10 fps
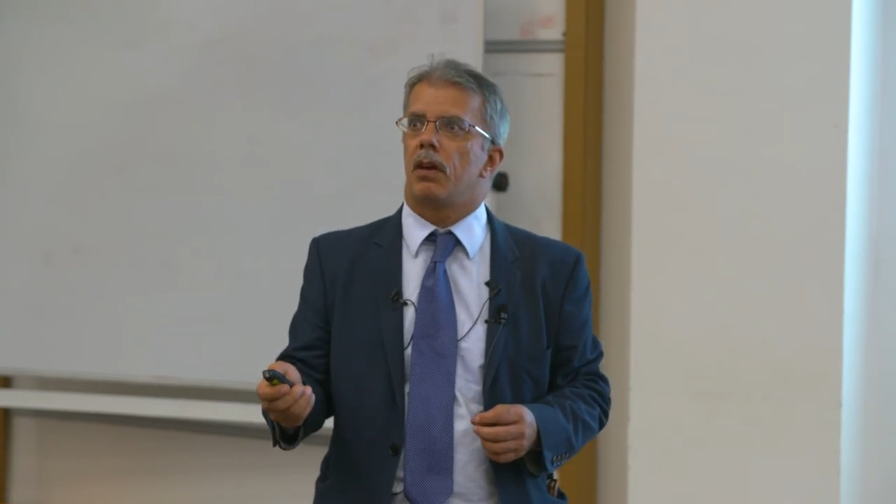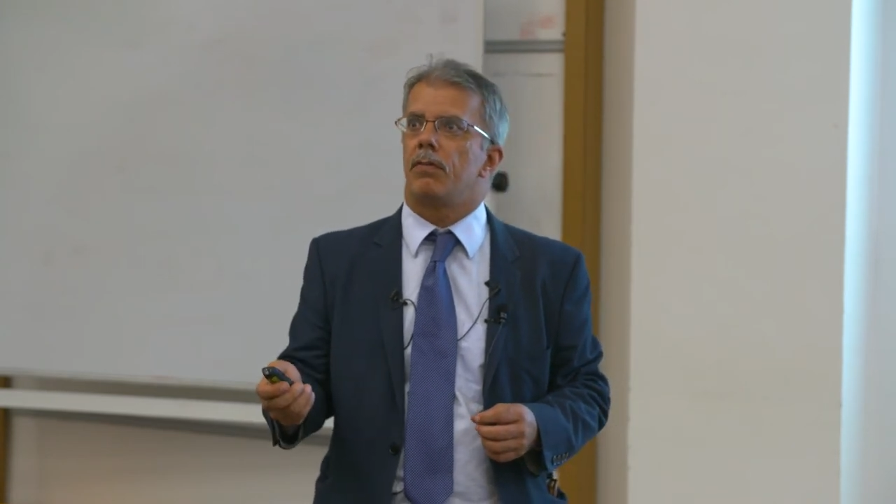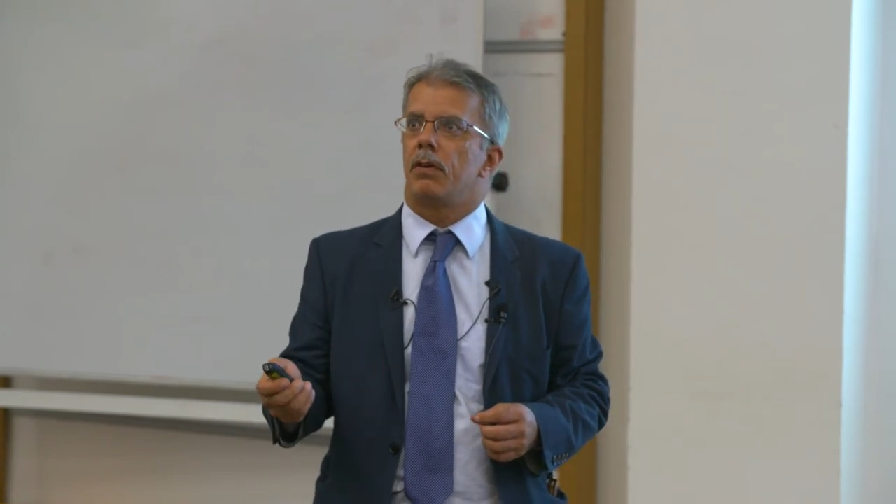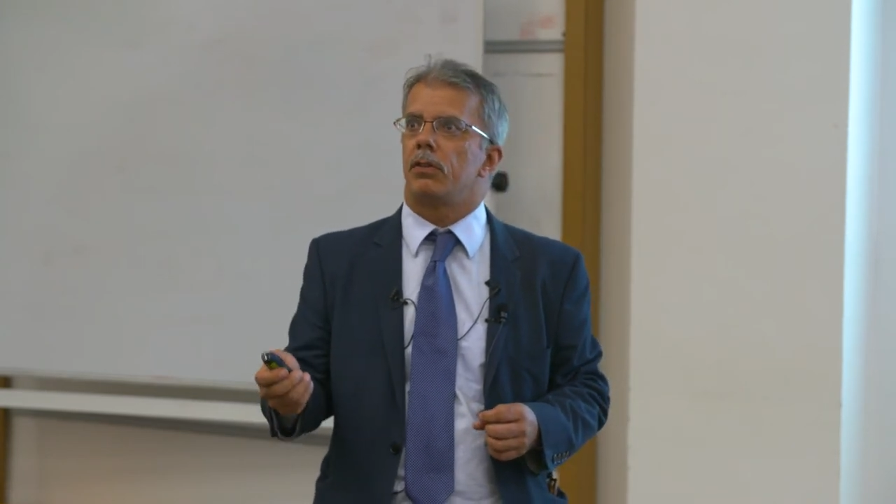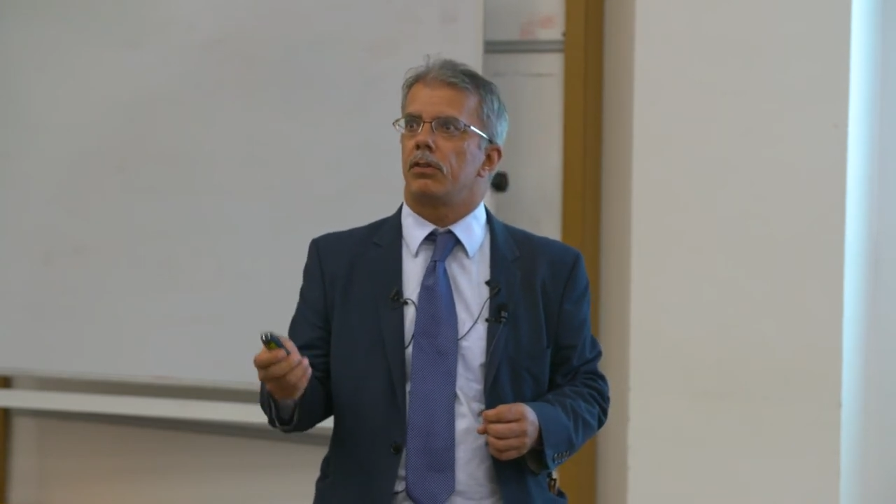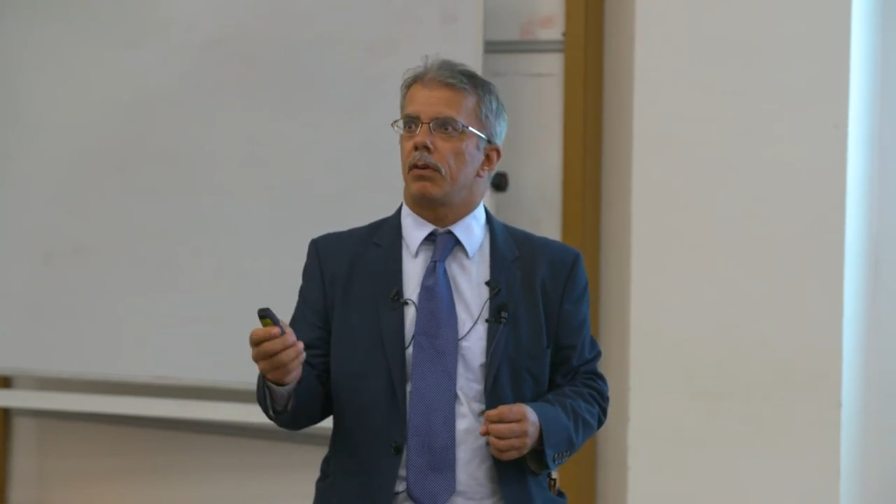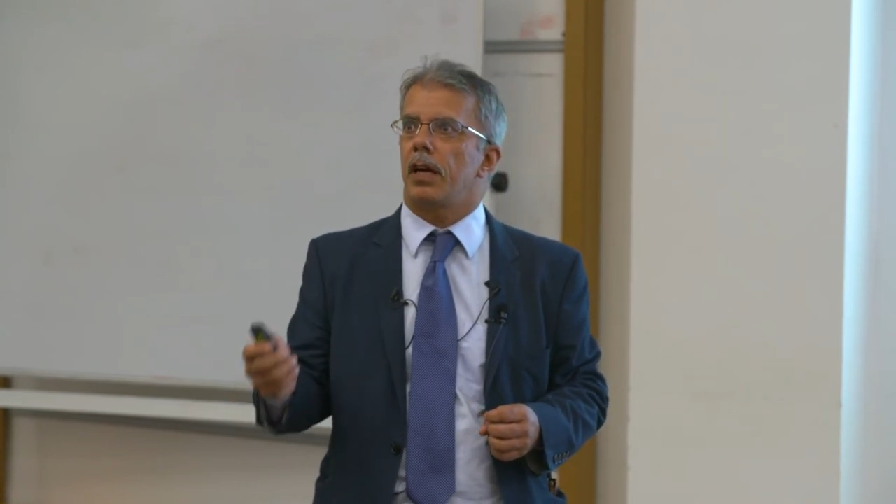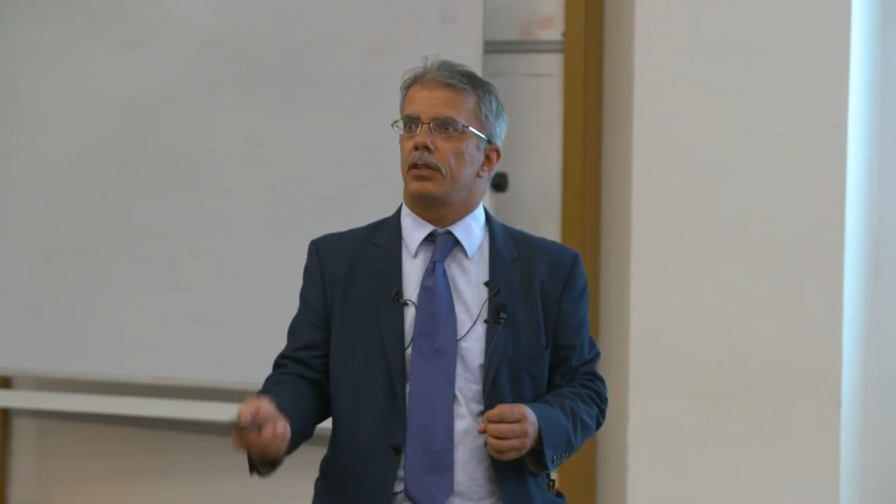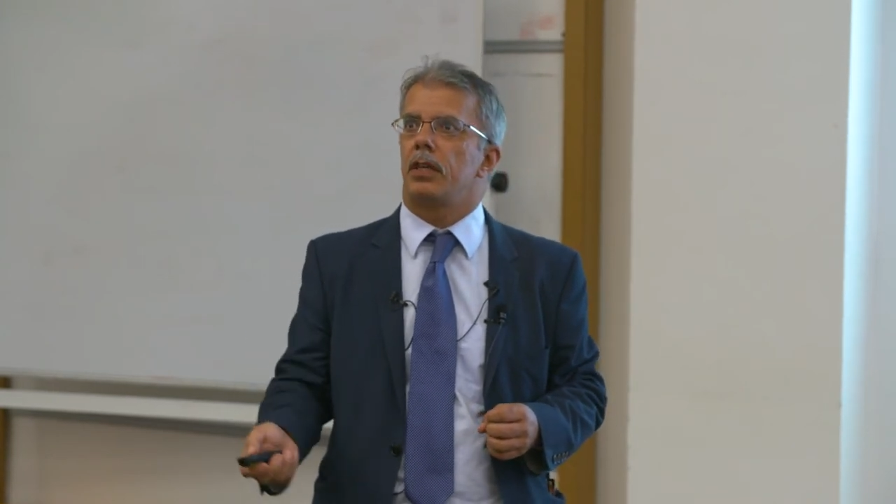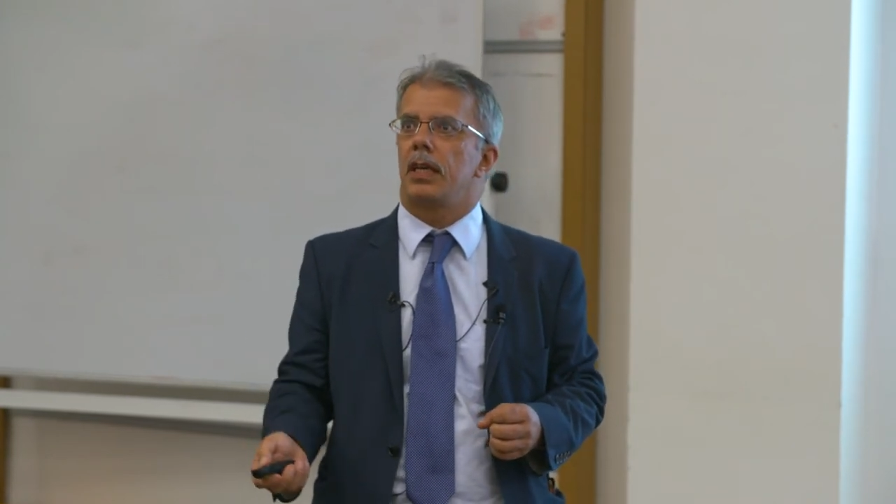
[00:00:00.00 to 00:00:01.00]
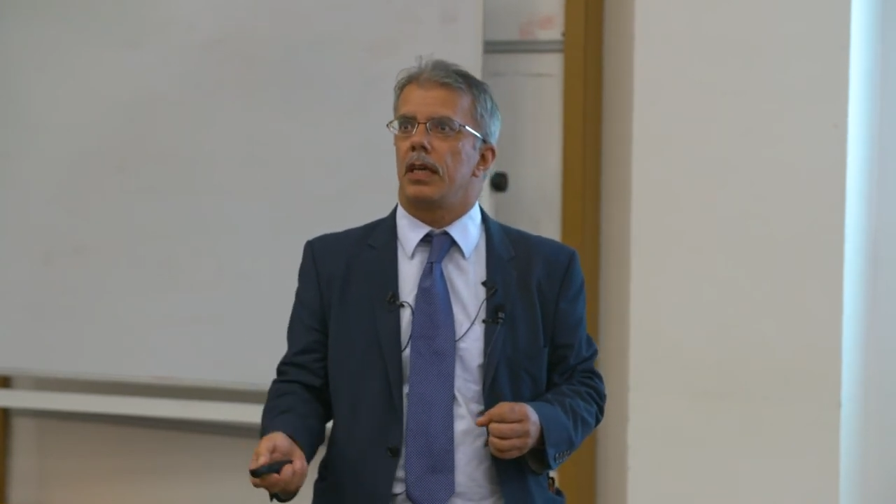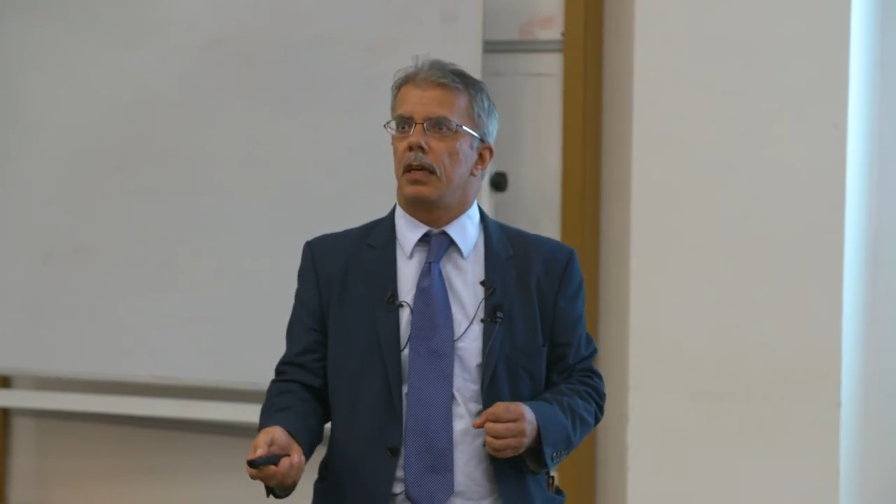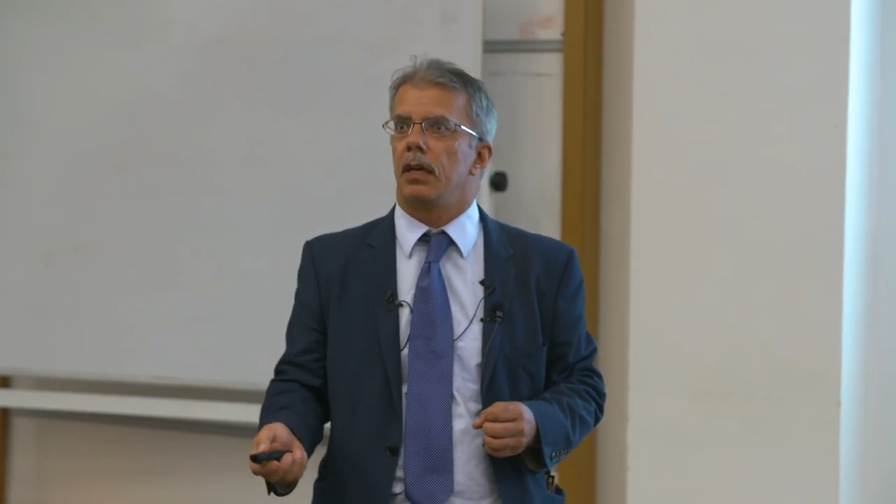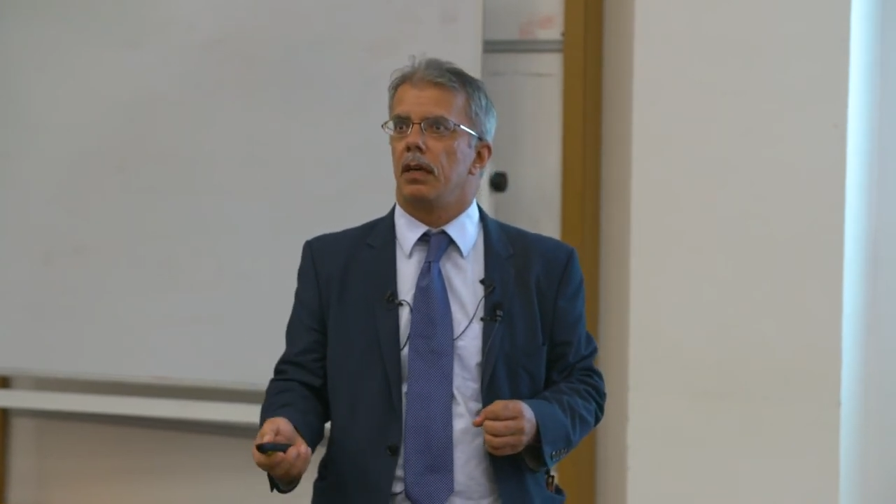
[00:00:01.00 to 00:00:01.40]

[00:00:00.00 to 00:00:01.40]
effort to actually